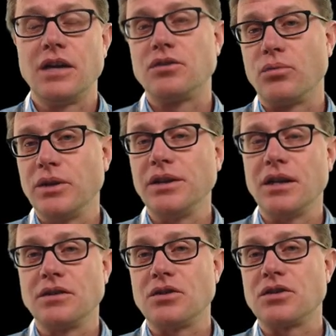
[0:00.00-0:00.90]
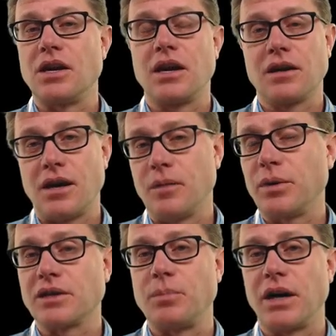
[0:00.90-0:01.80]
And to really understand
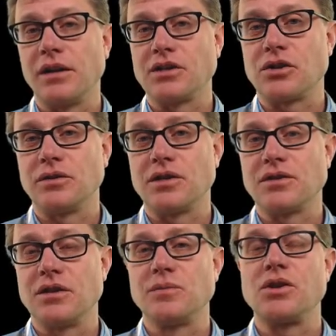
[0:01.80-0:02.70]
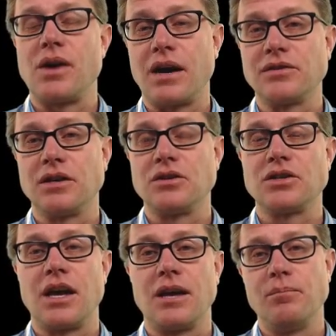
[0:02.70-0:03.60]
complex biological systems, you have to
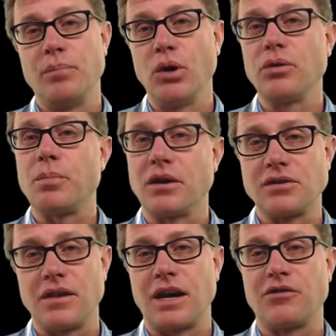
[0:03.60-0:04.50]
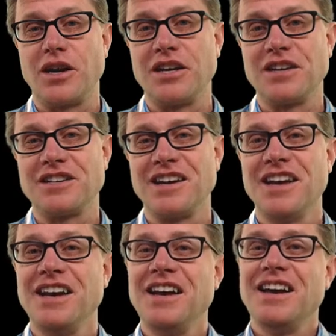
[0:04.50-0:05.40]
understand both parts so that gradient.
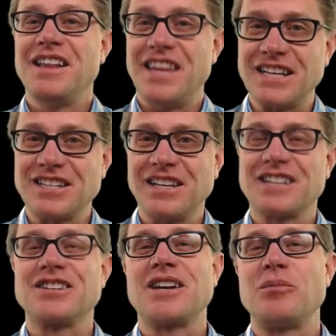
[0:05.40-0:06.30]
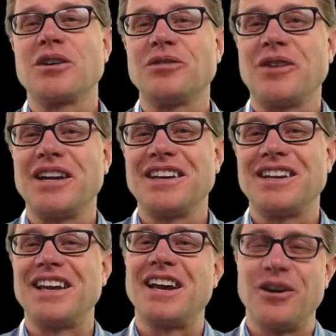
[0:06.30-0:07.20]
That's electrochemical
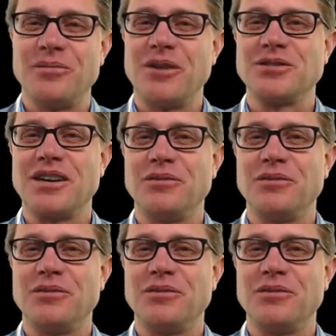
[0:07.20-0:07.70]
gradient, and I hope that was